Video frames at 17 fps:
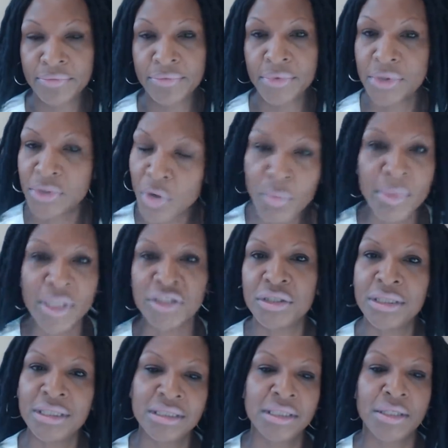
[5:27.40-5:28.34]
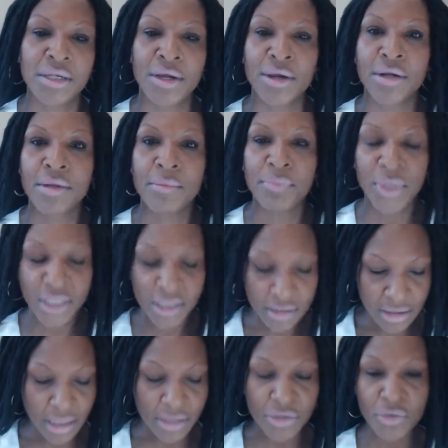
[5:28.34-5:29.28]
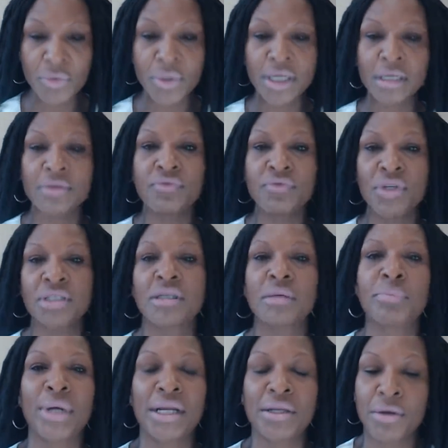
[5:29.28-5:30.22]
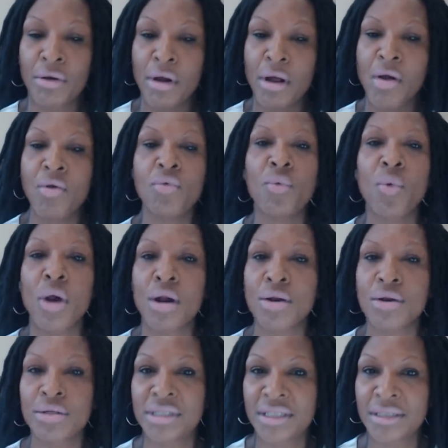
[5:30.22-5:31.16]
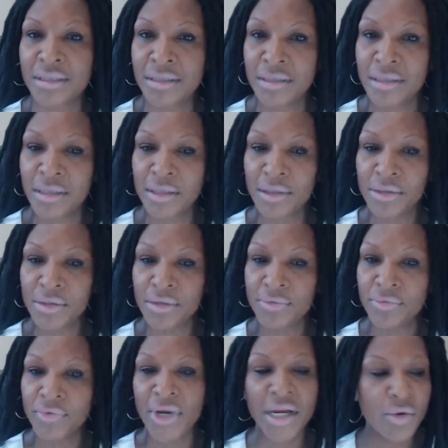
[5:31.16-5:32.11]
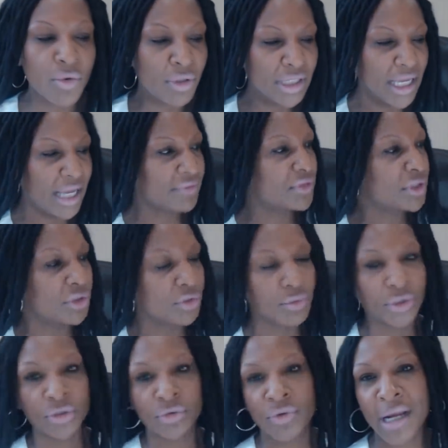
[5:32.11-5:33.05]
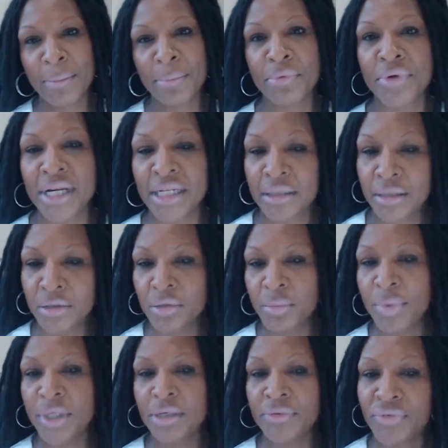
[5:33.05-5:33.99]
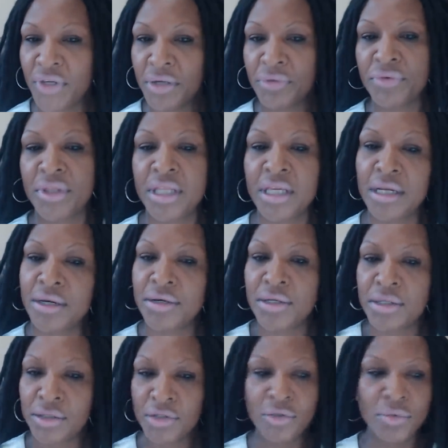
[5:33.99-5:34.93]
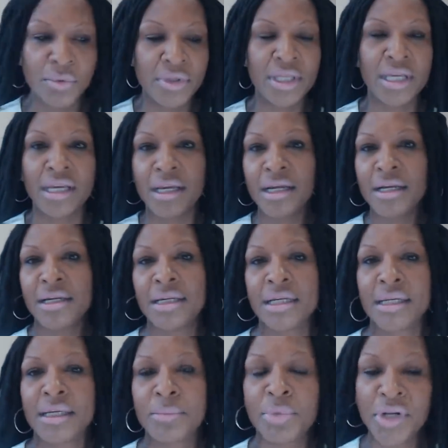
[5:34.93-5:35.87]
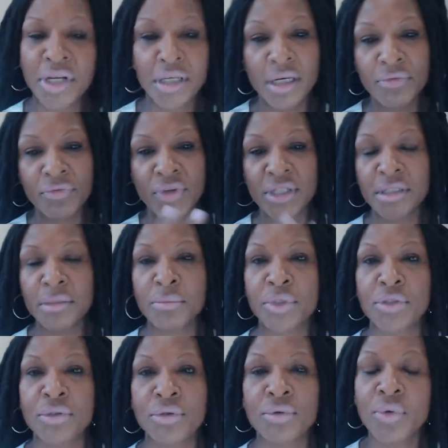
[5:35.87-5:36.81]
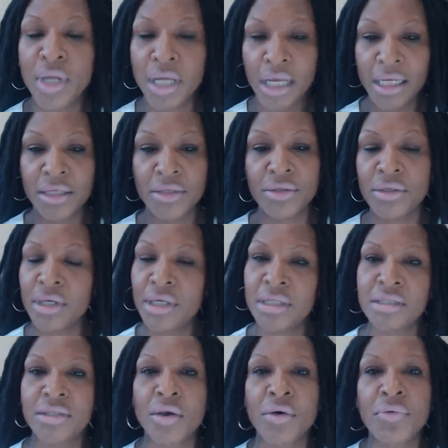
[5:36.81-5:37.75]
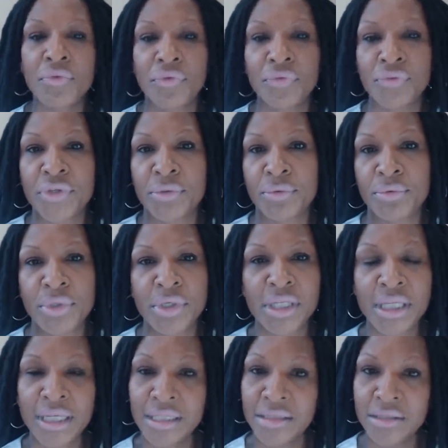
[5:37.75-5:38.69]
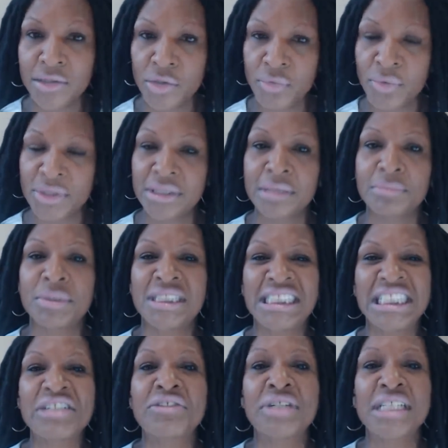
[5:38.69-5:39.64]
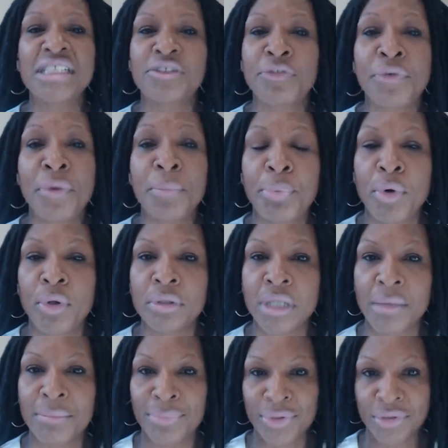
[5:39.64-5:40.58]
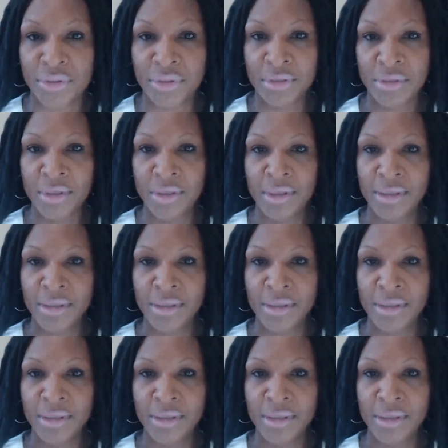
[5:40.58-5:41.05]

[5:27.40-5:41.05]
So much easier, because then you get convicted by your own words, right? All they have to do is corroborate a little bit of here and there. You were there, bring in a victim or two, and it's over for you. Your kid is doing some serious football numbers